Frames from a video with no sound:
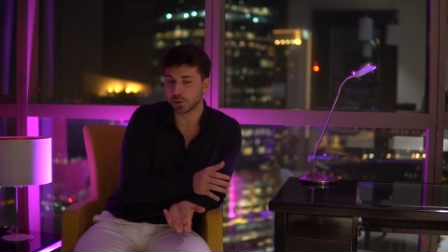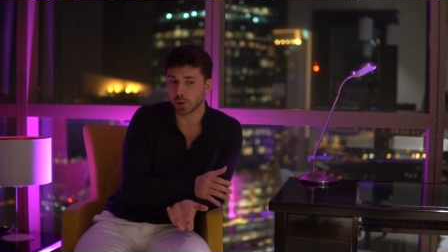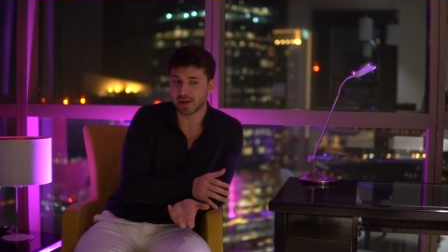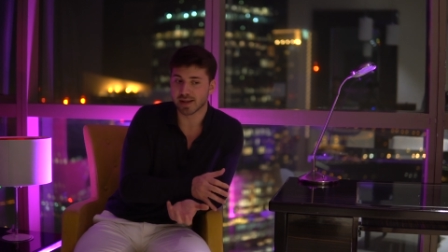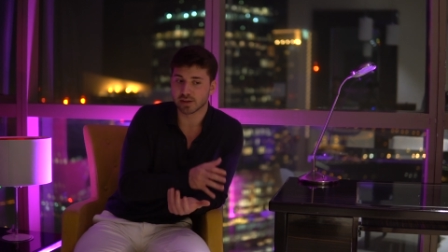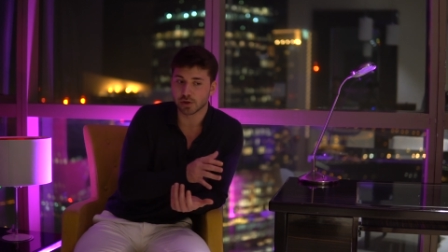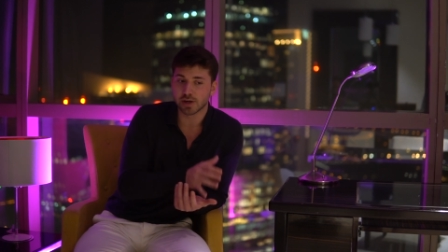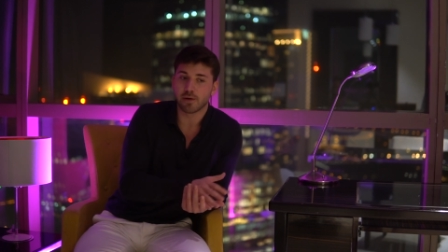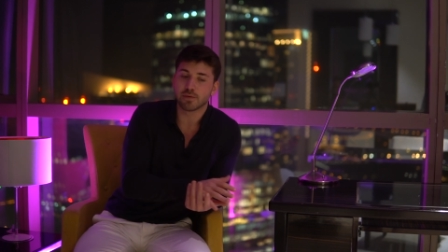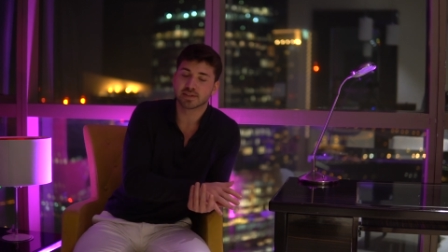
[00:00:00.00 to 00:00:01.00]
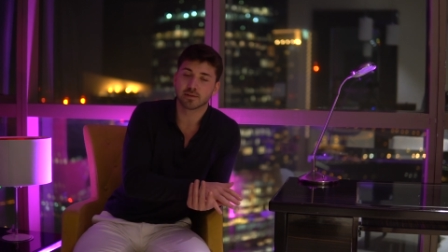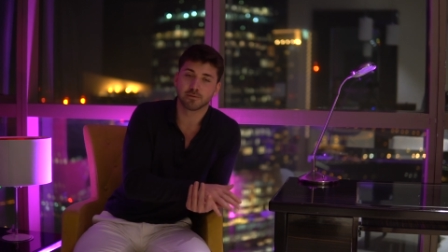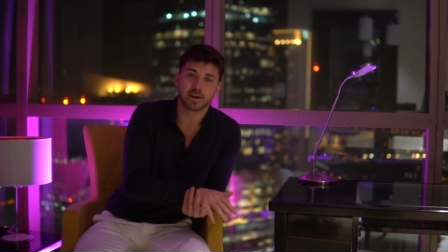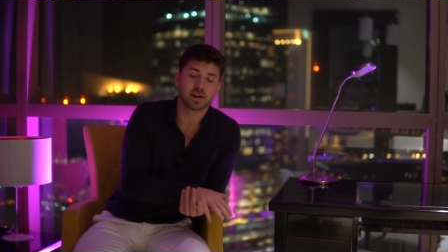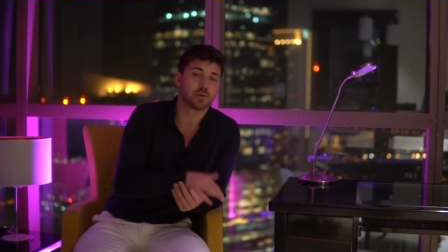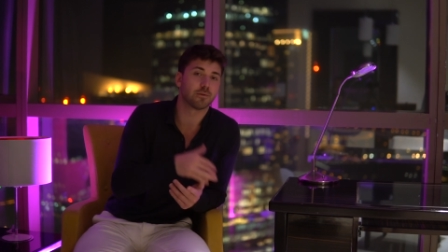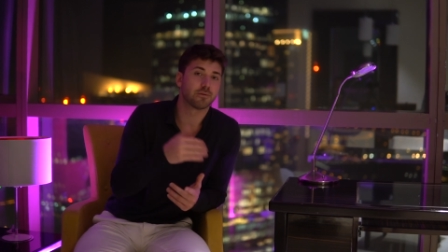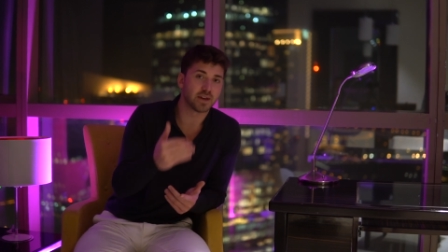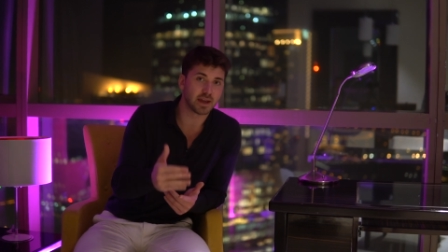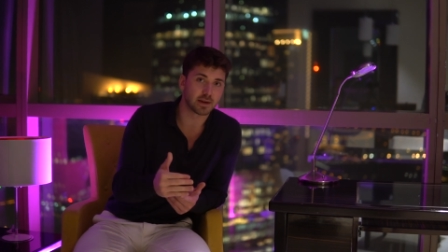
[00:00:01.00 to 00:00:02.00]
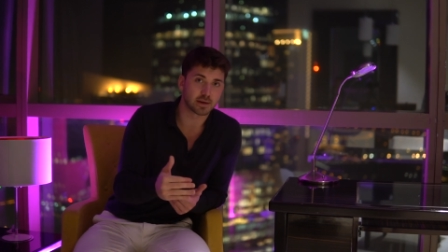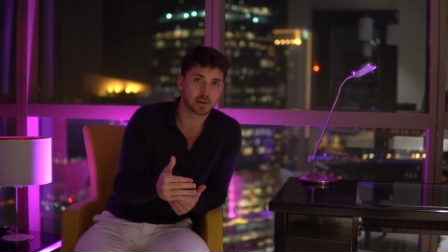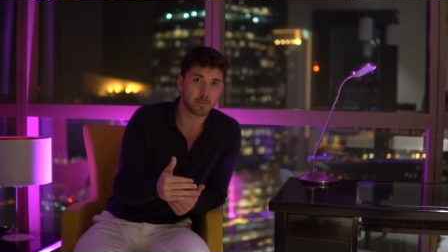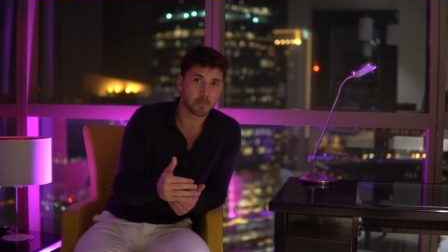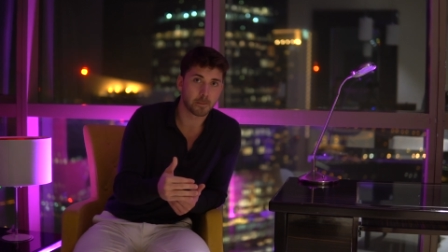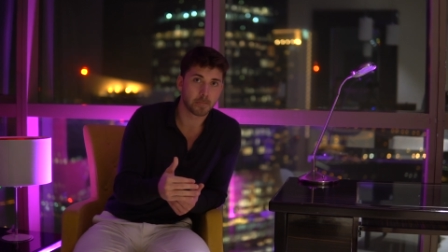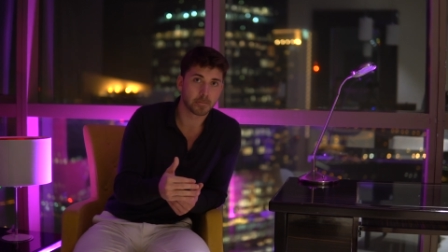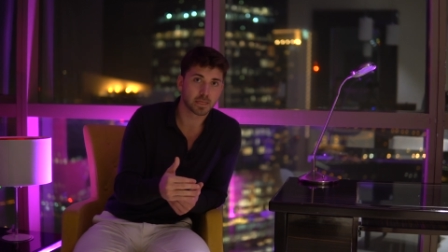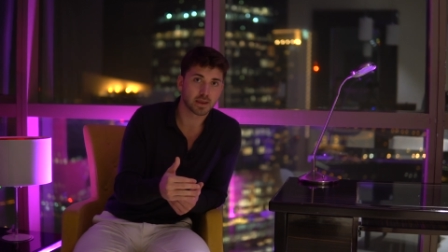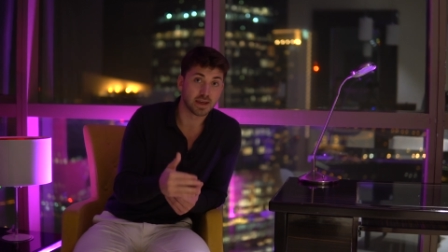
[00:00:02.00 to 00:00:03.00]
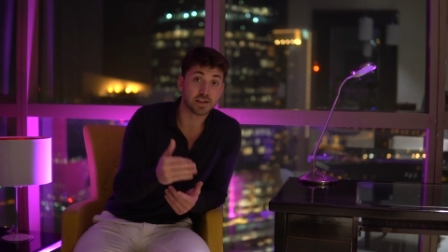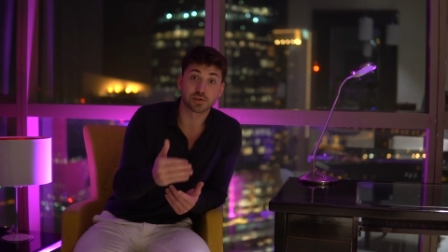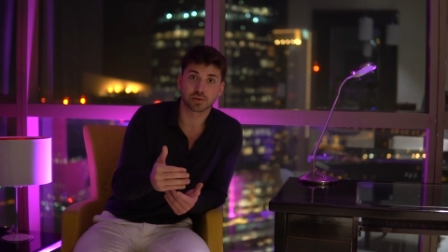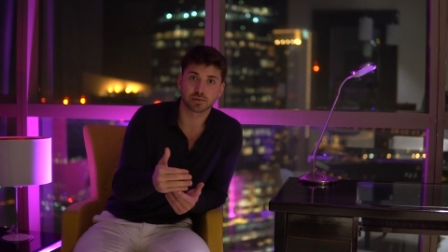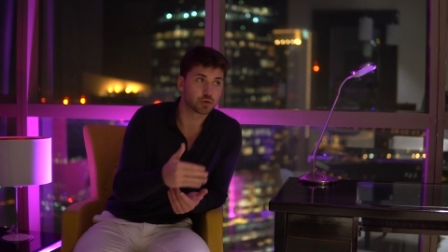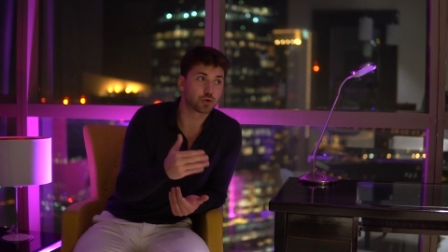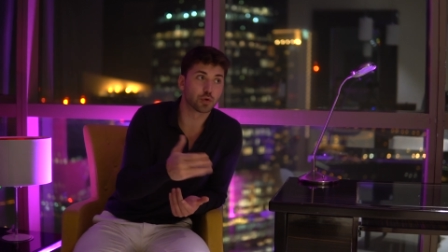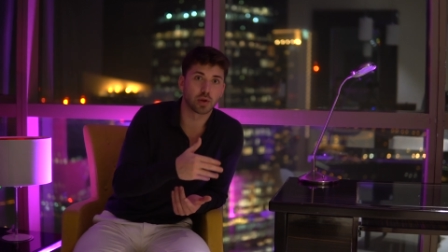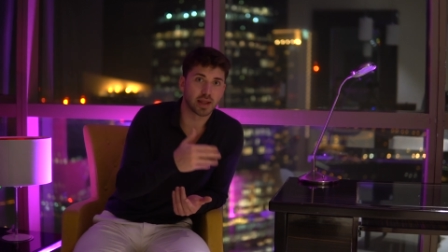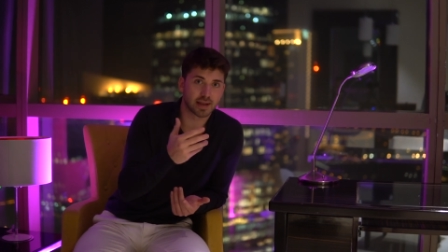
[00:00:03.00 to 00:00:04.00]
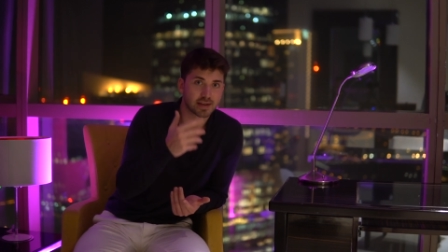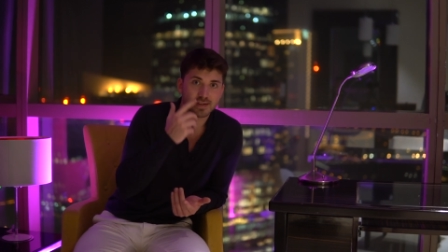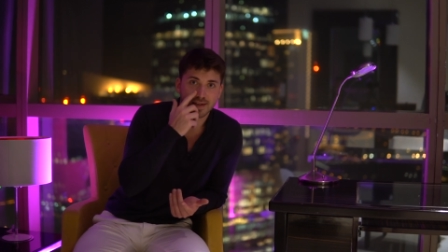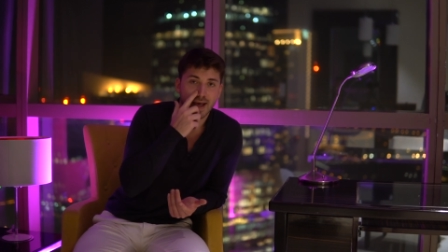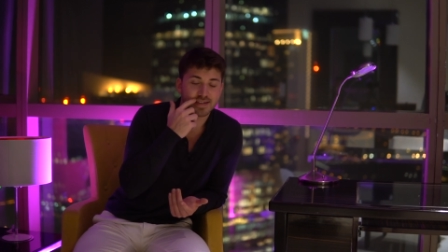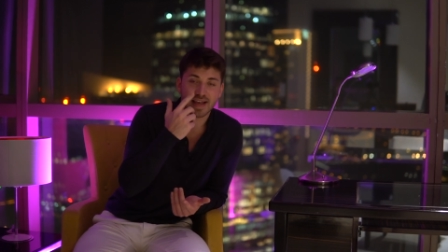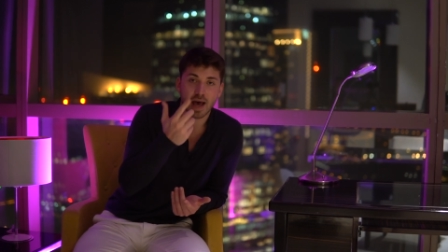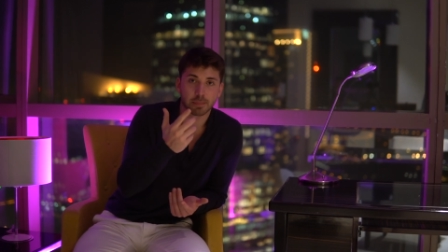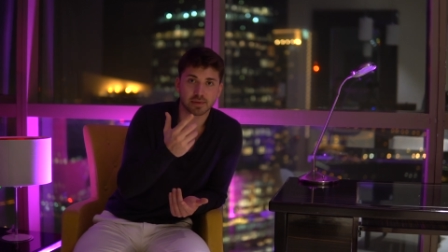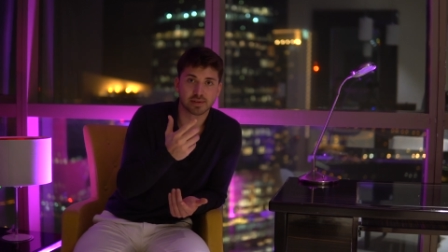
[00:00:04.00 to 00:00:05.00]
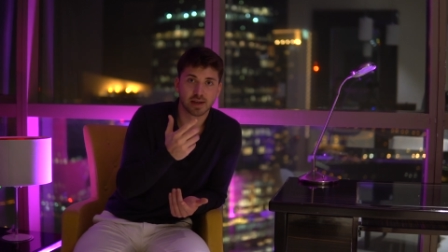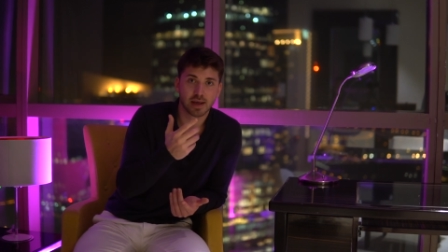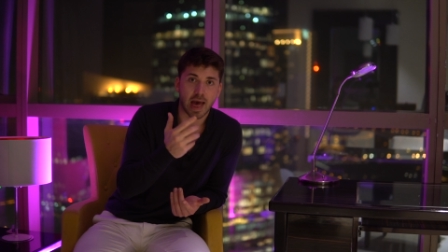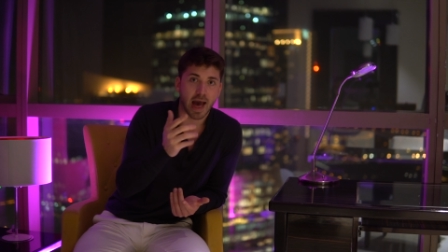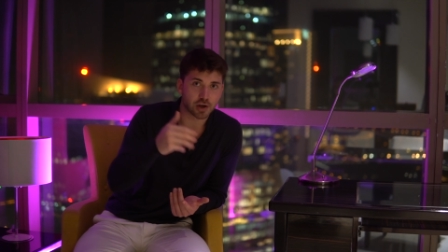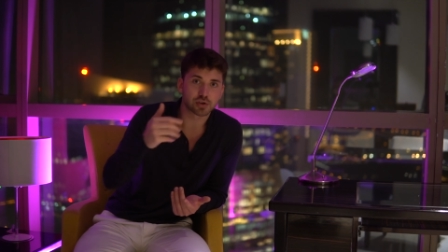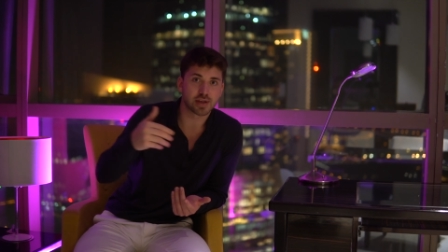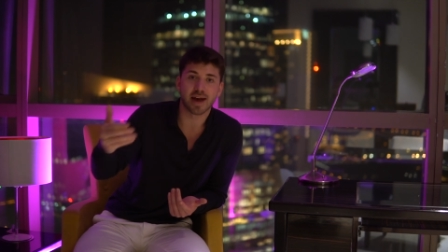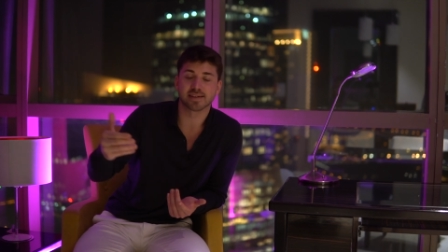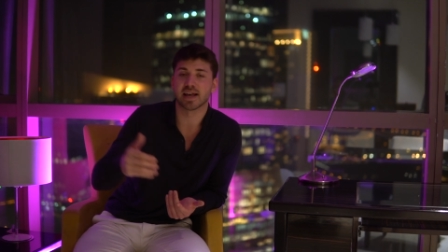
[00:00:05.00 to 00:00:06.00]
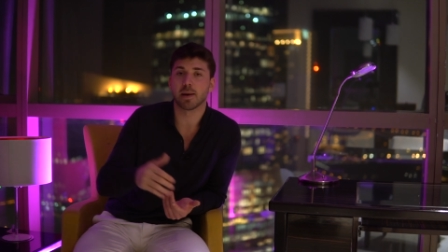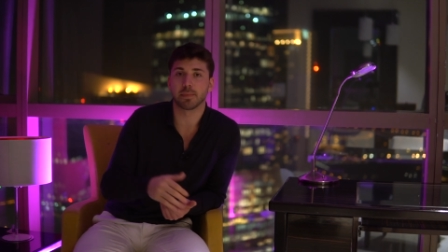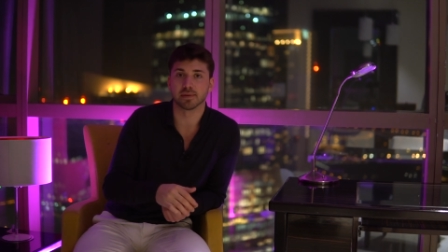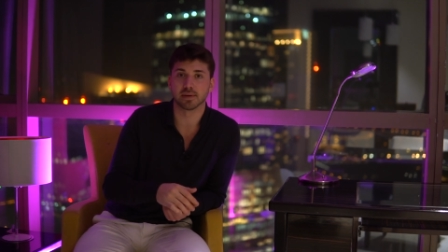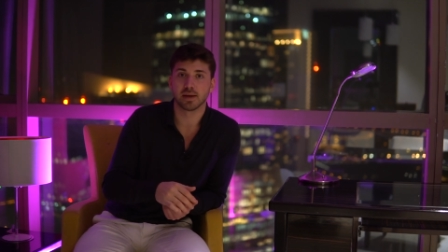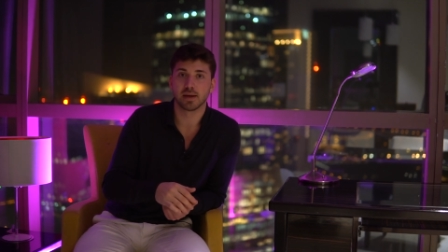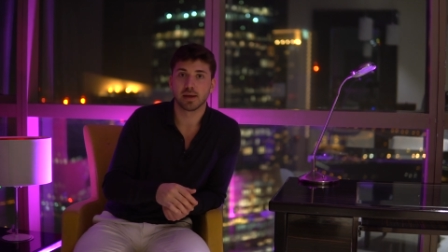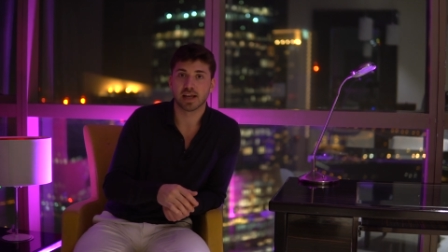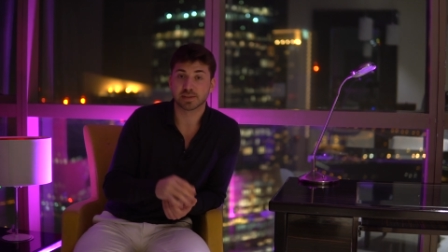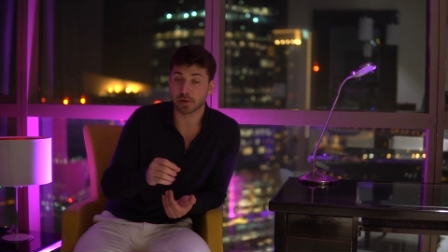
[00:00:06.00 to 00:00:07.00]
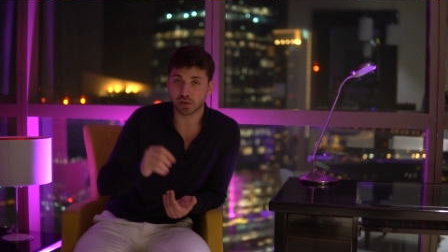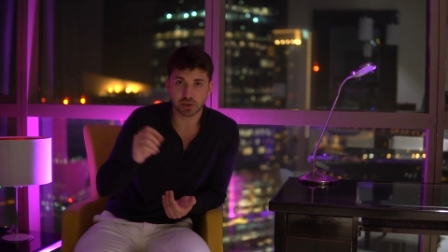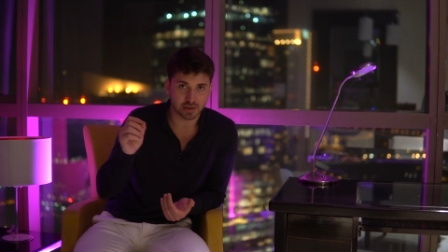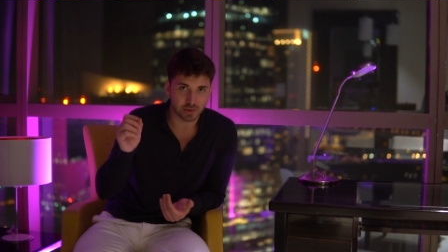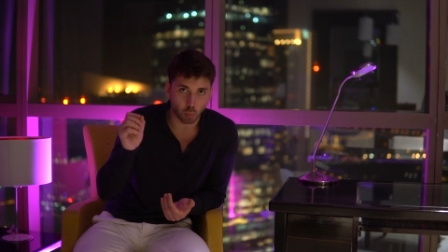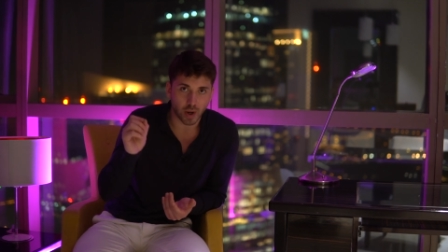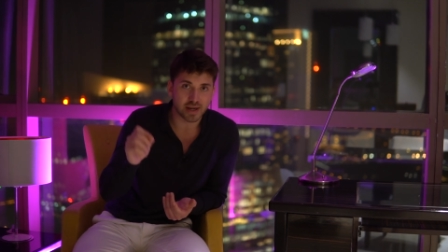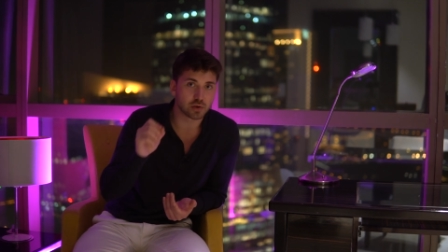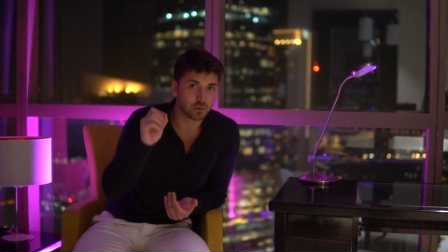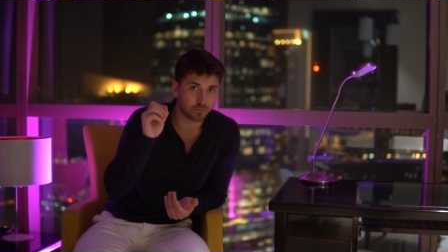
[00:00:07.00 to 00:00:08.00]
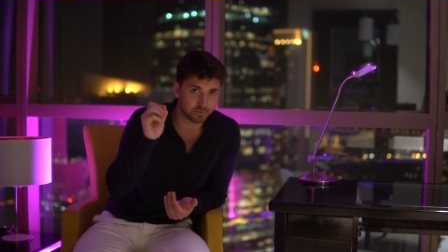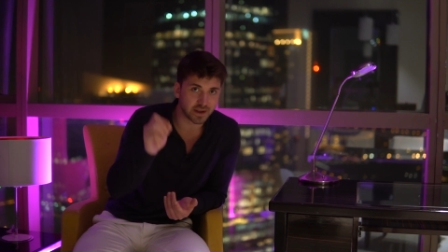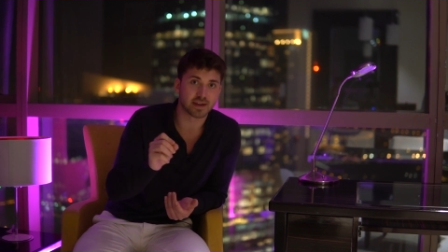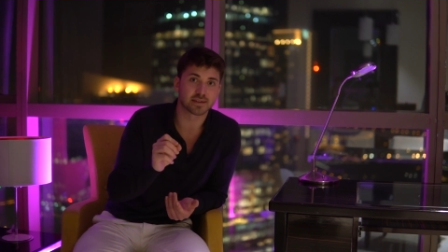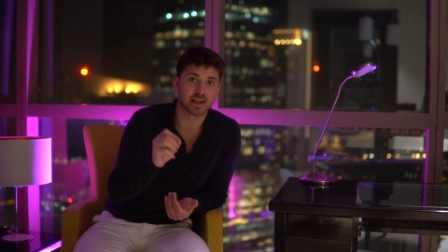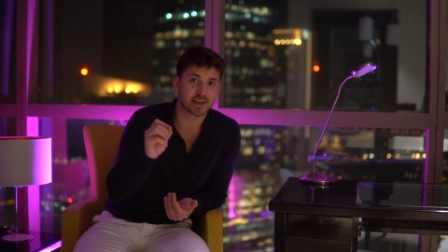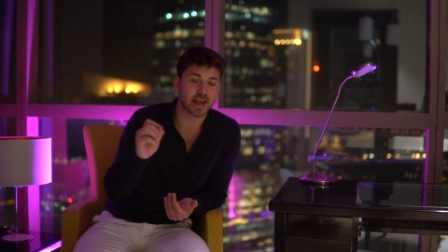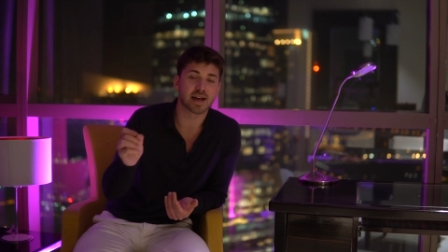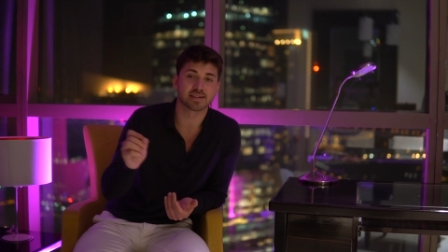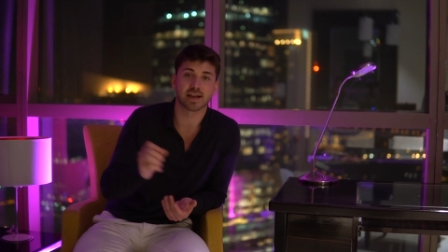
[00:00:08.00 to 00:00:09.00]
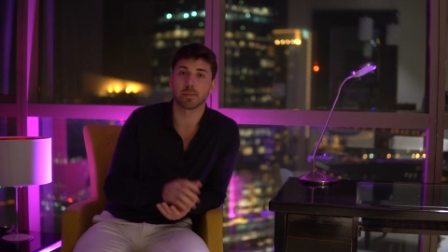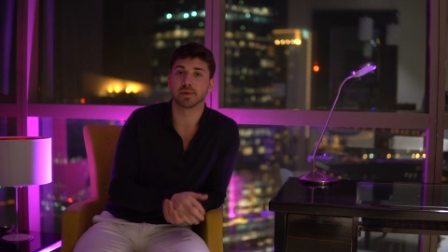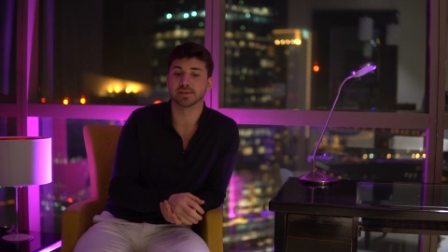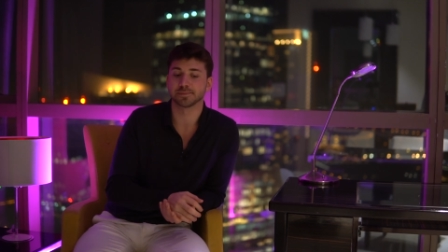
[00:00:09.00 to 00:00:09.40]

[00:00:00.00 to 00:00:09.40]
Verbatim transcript: know that not every single thing that you think is true, like it has happened, actually has happened. Especially not the way that you think that it has happened.